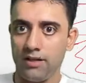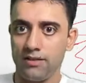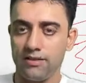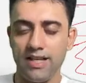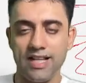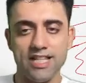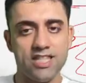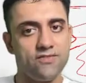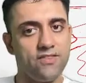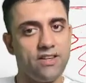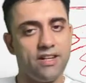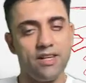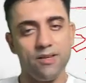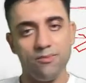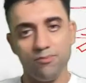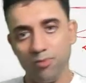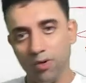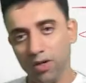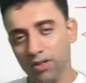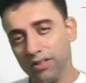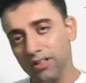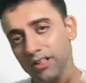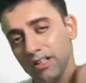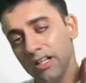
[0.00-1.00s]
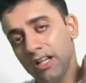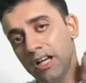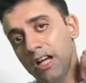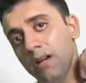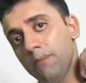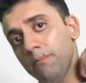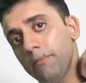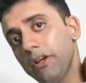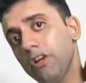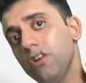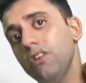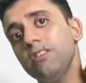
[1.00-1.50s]
That's very important,
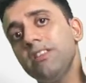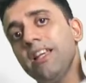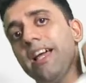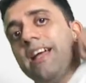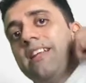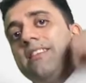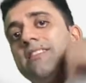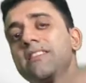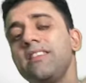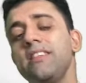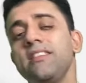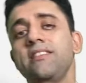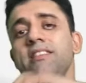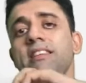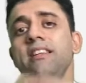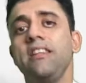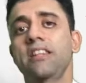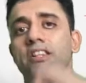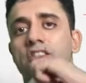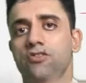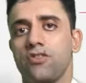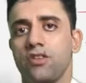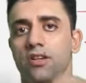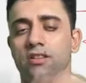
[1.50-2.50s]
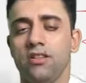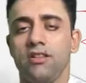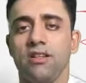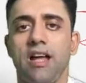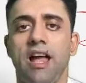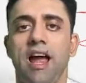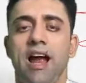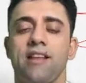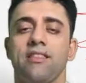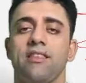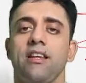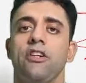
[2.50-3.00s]
because NCC lesion
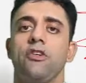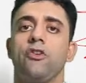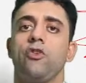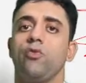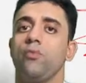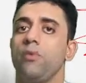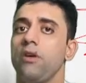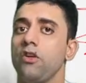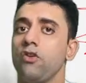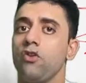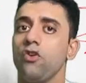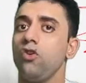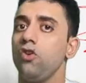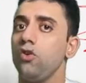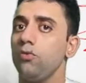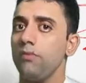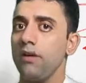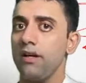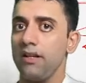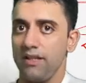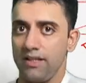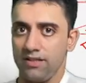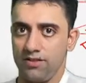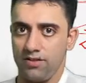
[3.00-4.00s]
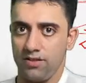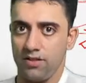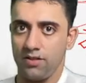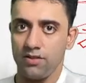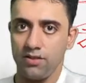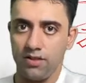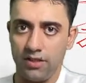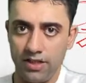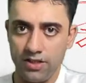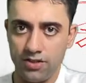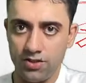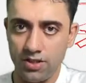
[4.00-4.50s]
and the tuberculoma
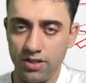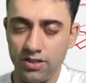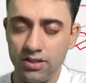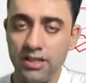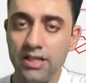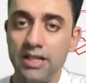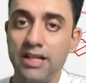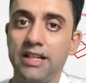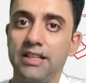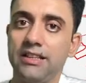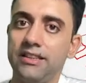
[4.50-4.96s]
lesion,